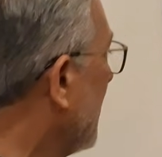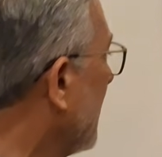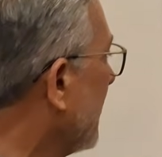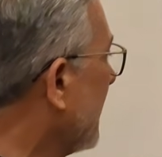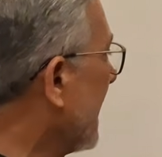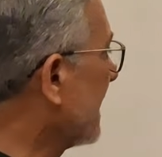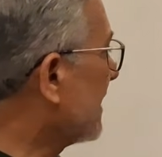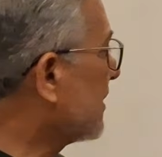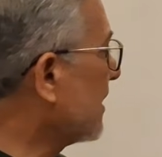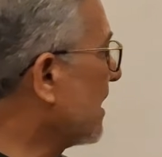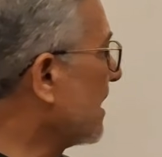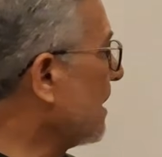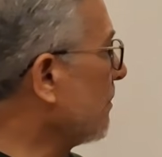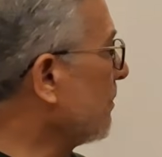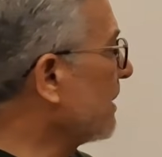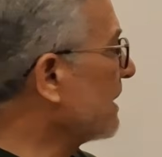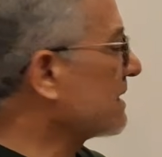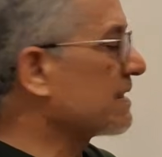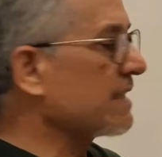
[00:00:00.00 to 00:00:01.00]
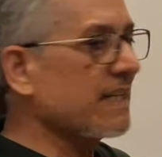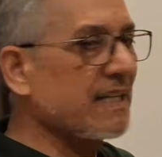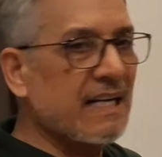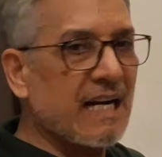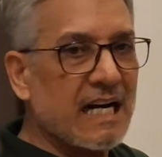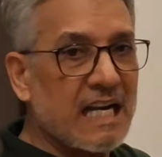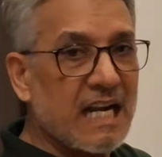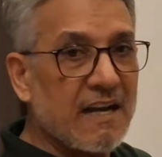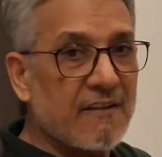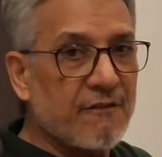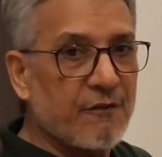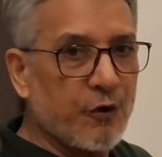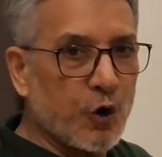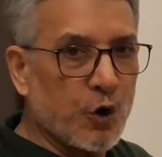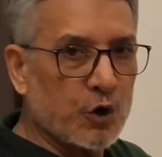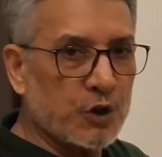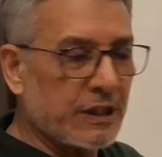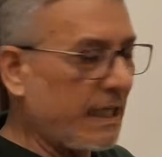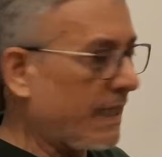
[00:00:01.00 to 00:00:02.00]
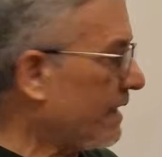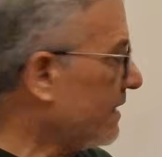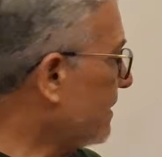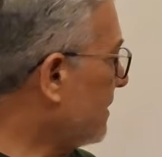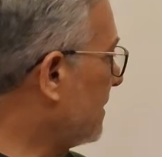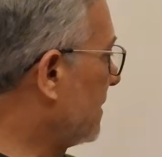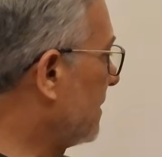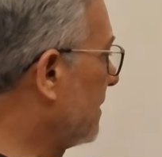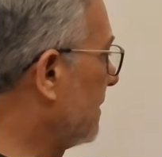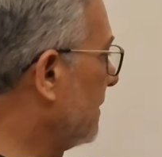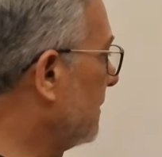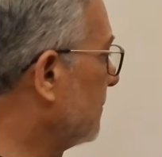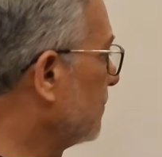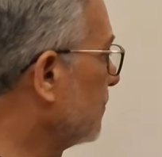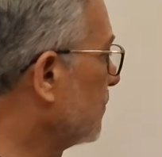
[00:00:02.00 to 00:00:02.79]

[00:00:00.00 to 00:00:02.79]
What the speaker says: Natural numbers did not have four things.